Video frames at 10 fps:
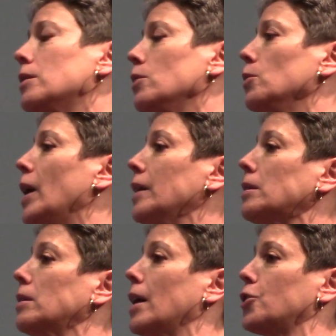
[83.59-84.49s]
to a
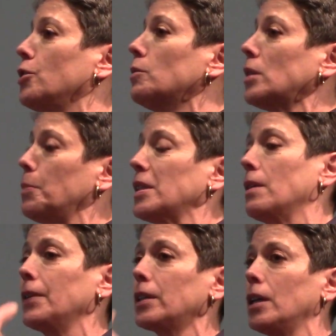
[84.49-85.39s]
statute
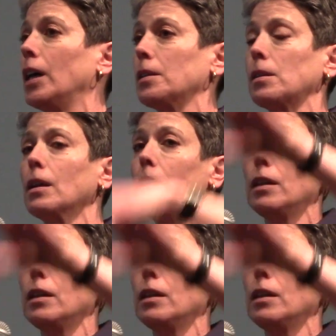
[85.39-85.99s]
specific to us.